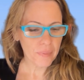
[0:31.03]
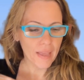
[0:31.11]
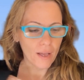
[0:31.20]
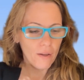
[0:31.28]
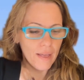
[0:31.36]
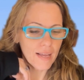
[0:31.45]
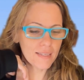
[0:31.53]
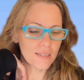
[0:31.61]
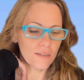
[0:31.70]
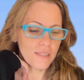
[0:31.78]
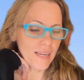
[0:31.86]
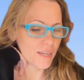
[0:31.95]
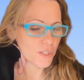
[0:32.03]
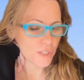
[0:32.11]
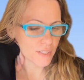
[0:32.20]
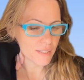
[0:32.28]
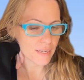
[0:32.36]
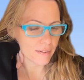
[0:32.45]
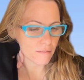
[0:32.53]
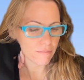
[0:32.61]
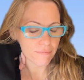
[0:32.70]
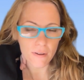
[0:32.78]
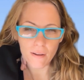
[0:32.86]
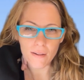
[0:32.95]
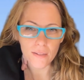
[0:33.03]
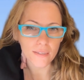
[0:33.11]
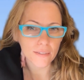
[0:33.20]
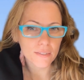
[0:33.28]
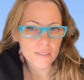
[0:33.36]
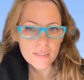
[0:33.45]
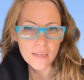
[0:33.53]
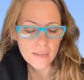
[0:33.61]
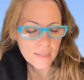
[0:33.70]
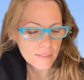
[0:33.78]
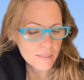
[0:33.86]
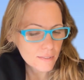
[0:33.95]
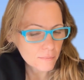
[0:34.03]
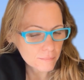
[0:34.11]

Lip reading: How exaltation and fall are assigned.